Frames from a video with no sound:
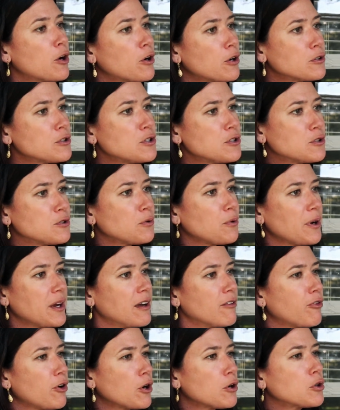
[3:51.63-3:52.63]
her
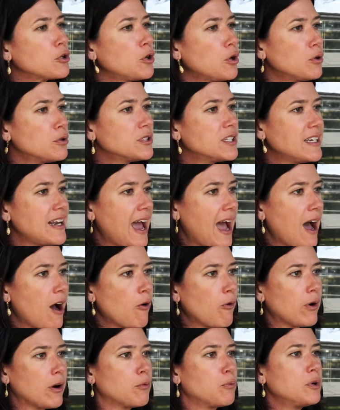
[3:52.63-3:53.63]
story of her golden
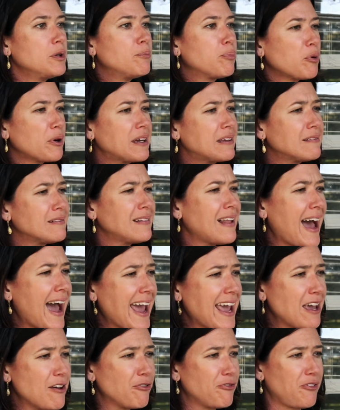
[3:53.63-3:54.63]
hour would bring
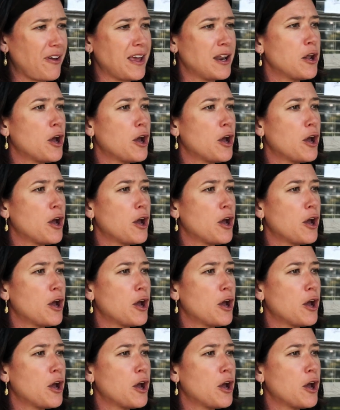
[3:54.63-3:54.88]
life